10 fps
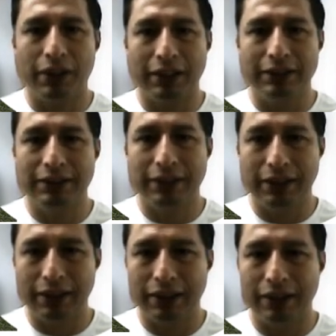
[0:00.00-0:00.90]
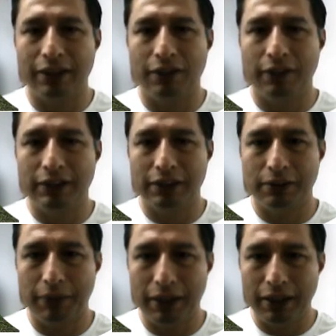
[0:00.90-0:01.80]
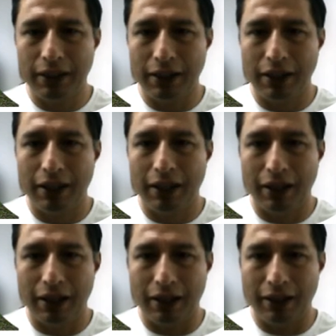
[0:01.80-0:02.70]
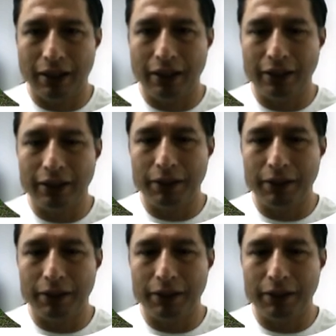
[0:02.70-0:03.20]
the fixed panel in the background.